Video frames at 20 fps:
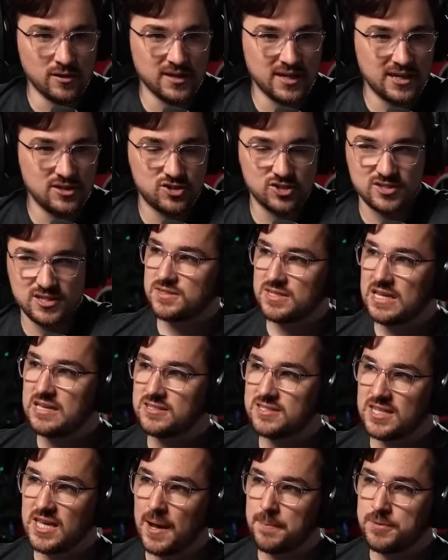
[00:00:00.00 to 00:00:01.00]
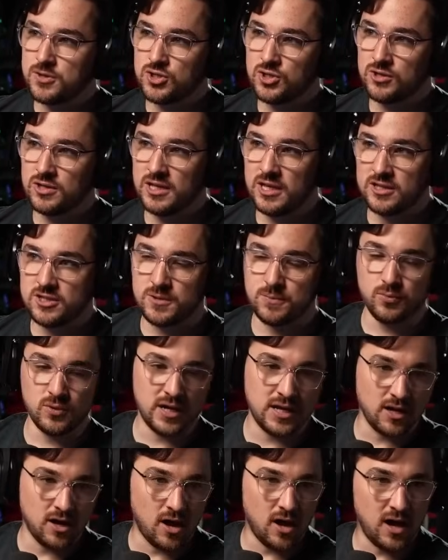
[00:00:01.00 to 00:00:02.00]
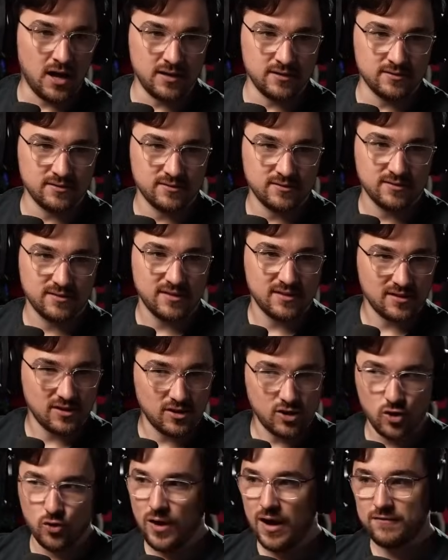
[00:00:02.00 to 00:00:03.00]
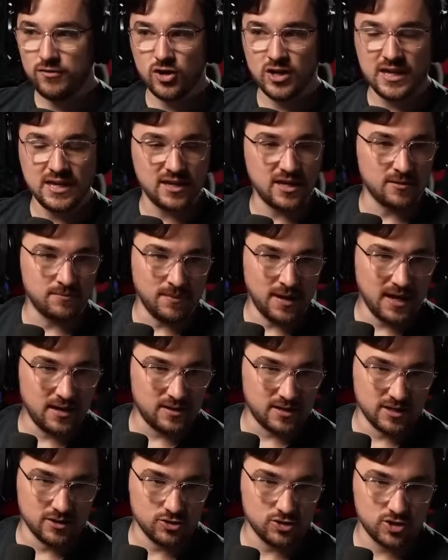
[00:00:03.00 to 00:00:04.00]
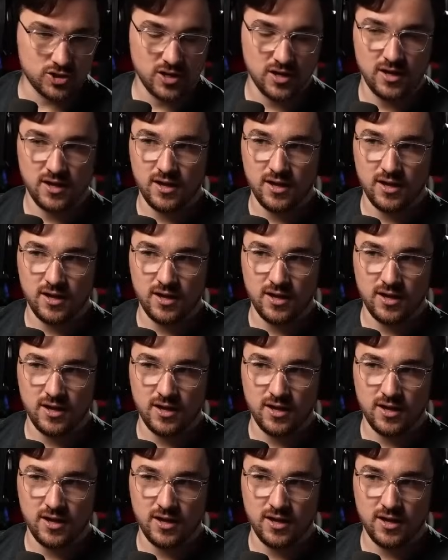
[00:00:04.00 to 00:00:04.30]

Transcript: He just sees the opportunity to bring on whoever he can manage